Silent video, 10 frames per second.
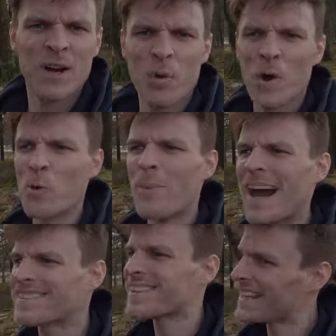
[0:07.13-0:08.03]
Welcome
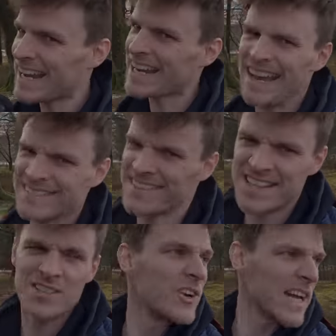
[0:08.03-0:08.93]
back to the Lancaster
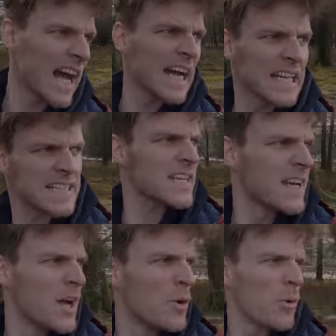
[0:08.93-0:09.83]
District, guys.
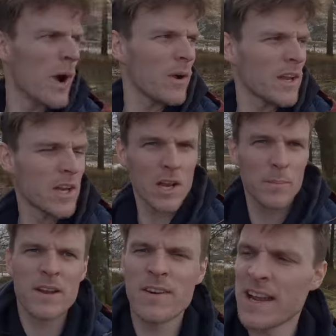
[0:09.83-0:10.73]
We're out on
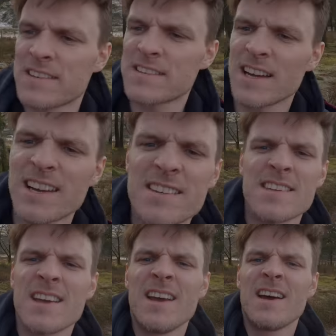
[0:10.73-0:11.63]
another bit of
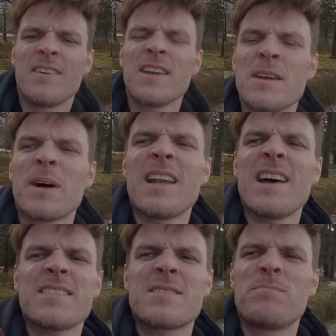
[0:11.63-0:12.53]
exercise. I think in my
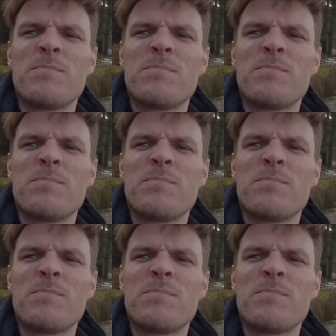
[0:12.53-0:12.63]
last